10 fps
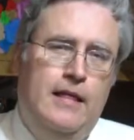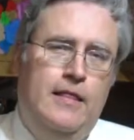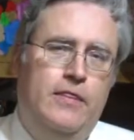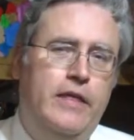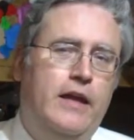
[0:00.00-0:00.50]

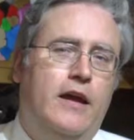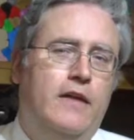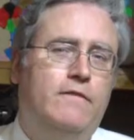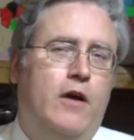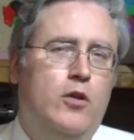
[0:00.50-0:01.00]
Then I
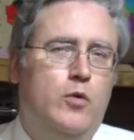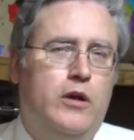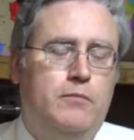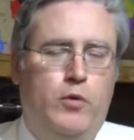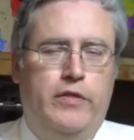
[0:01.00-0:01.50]
follow it
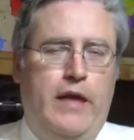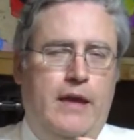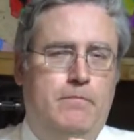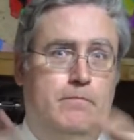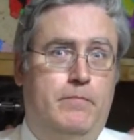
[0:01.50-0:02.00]
up with a
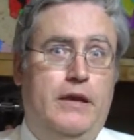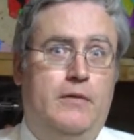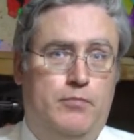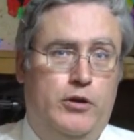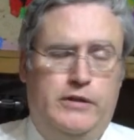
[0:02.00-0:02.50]
big
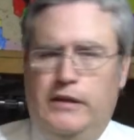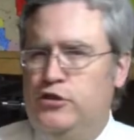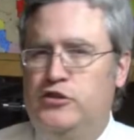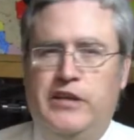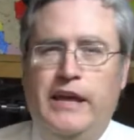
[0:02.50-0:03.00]
print. I
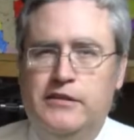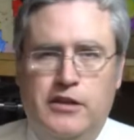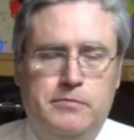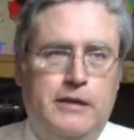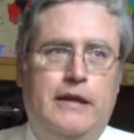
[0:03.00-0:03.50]
just take
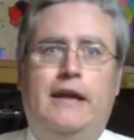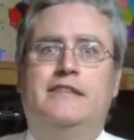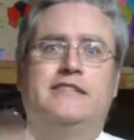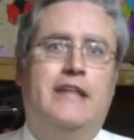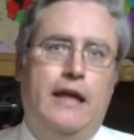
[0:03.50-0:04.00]
something and I
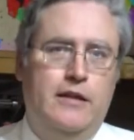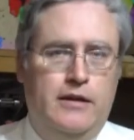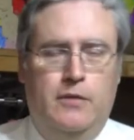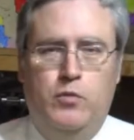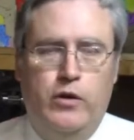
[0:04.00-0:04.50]
scale it
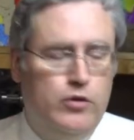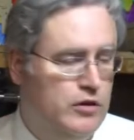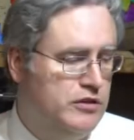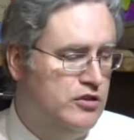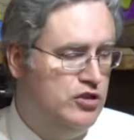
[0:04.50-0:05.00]
up, whether
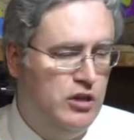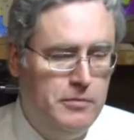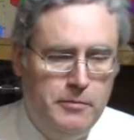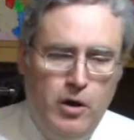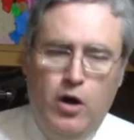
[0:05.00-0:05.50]
it's a
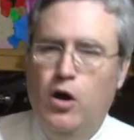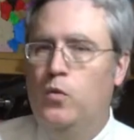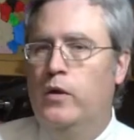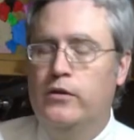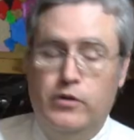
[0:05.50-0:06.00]
Chibamol,
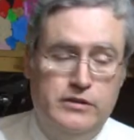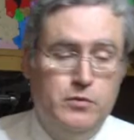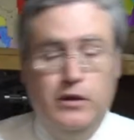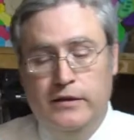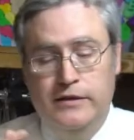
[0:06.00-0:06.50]
whether it's,
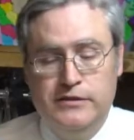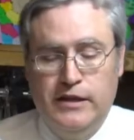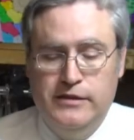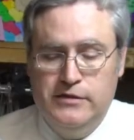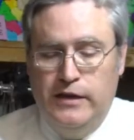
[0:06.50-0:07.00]
well, in this
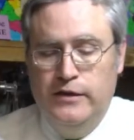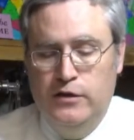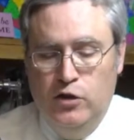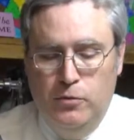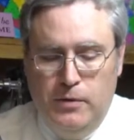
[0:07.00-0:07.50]
case, I did a
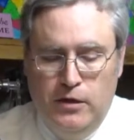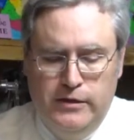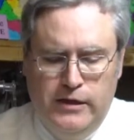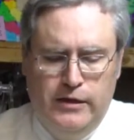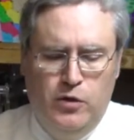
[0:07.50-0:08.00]
low poly
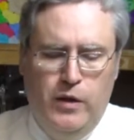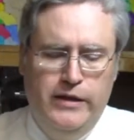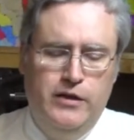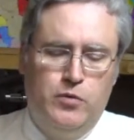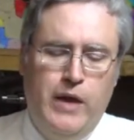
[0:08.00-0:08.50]
dino. I
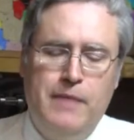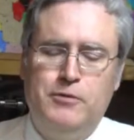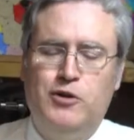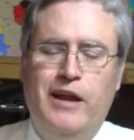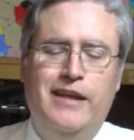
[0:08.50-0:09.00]
did a
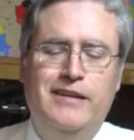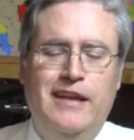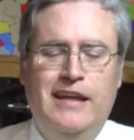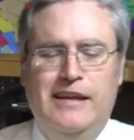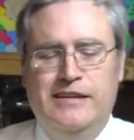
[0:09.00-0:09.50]
raptor, and
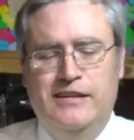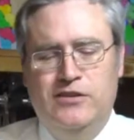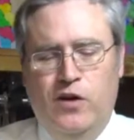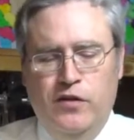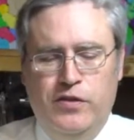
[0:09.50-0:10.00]
the
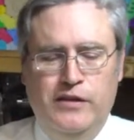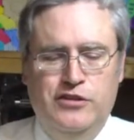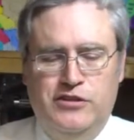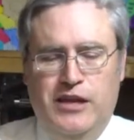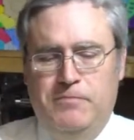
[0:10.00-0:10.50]
darn thing
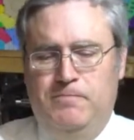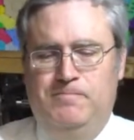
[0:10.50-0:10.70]
just kept